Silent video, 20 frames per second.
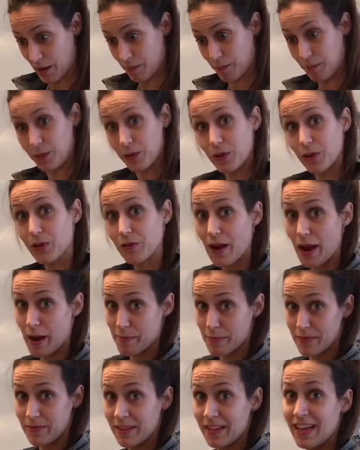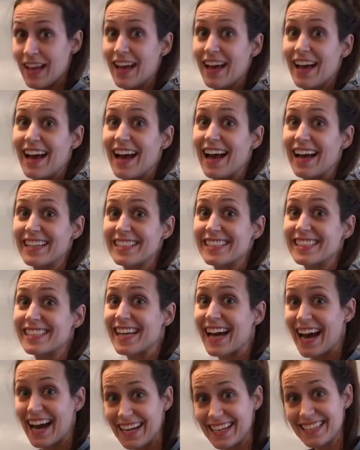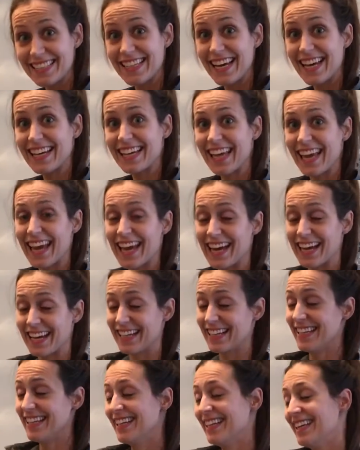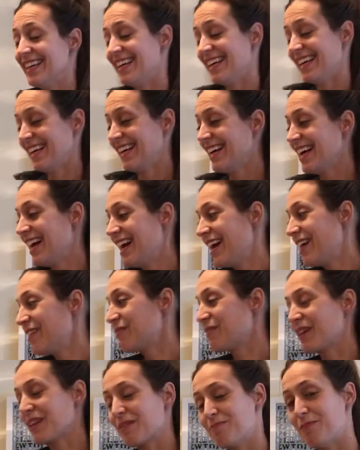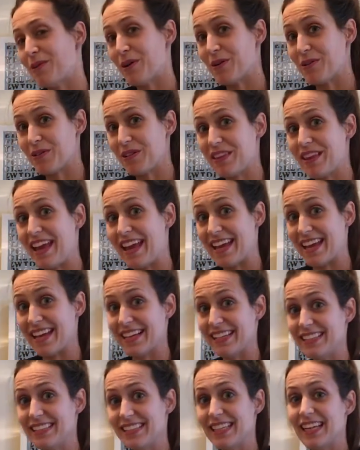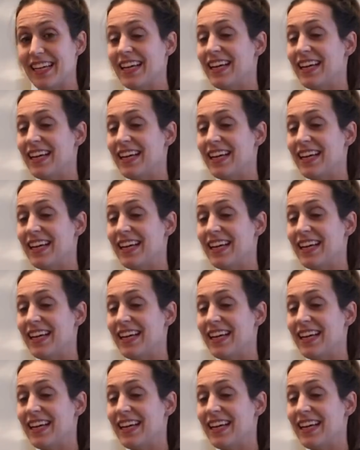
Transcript: I pull it up as tight as I can with both hands.